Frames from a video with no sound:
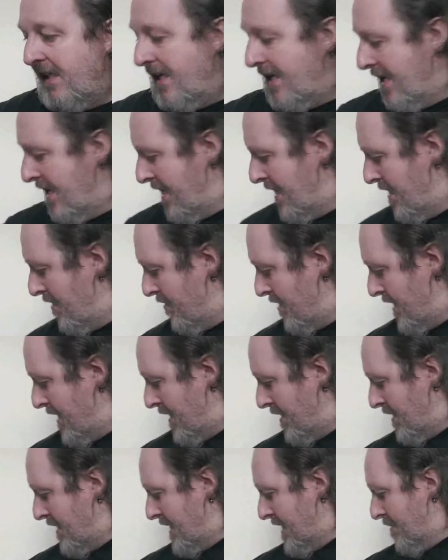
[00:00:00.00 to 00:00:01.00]

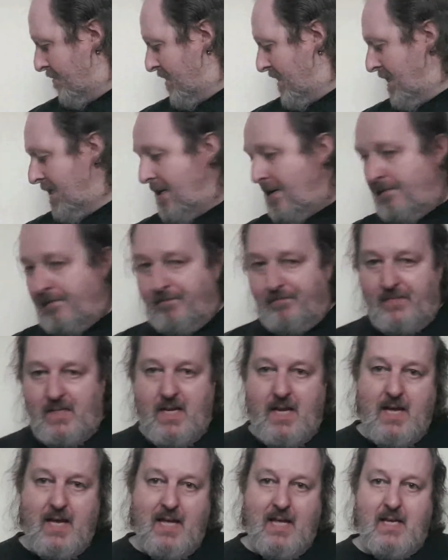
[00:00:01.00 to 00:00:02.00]
Anyway, that was that.
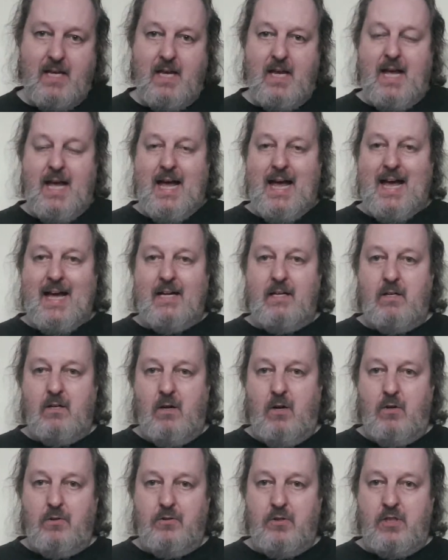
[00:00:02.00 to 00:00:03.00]
And
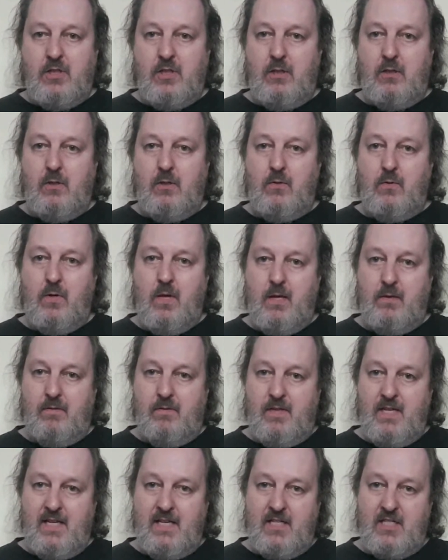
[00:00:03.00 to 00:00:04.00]
on to
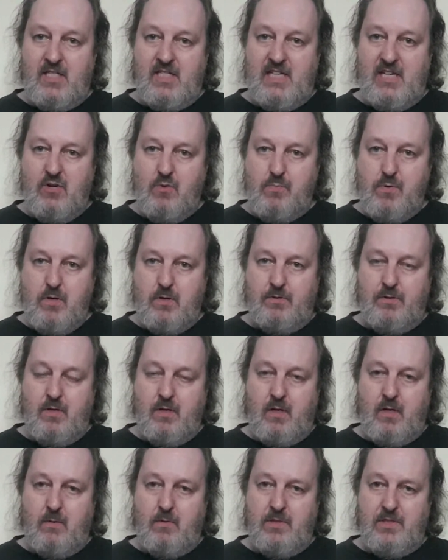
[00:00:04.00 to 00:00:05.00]
the steelbook that
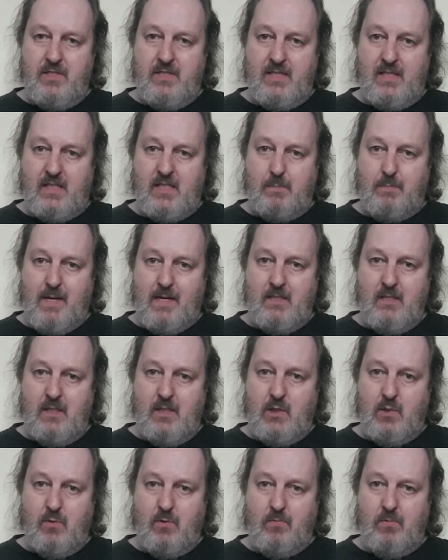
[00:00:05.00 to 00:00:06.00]
I wasn't expecting
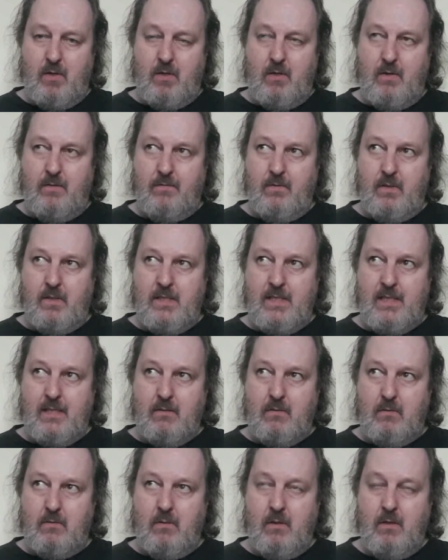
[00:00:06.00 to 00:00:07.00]
to arrive
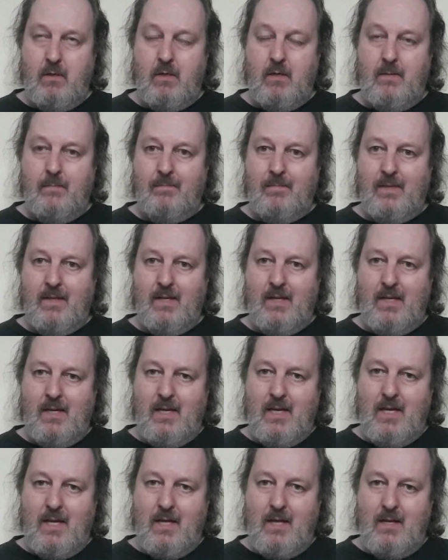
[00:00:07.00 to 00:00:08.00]
until
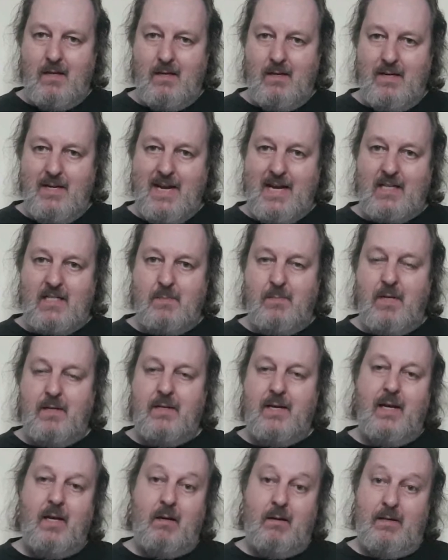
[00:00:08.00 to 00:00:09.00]
next
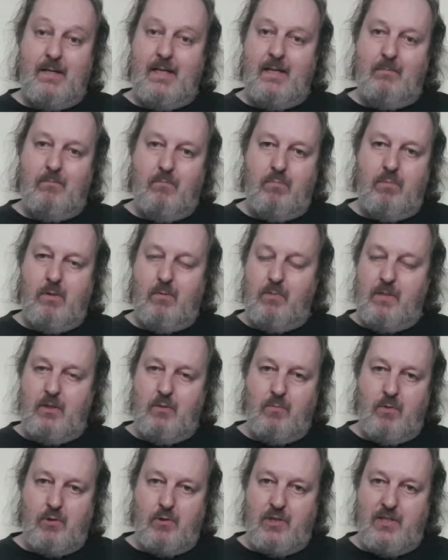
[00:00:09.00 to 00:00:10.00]
Monday, i.e. well, when you're
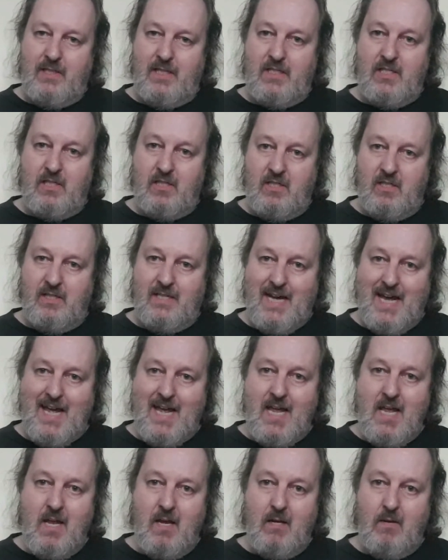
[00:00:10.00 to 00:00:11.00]
watching this
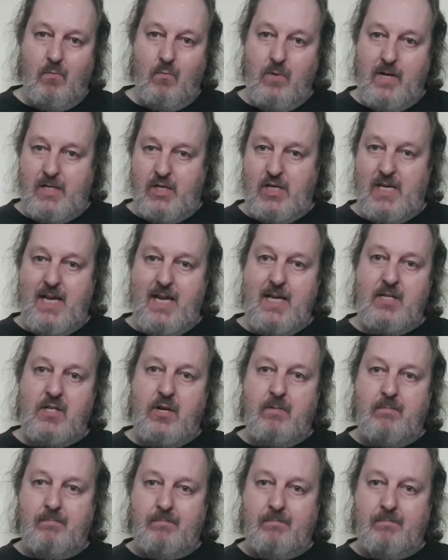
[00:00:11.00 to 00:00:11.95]
today, which is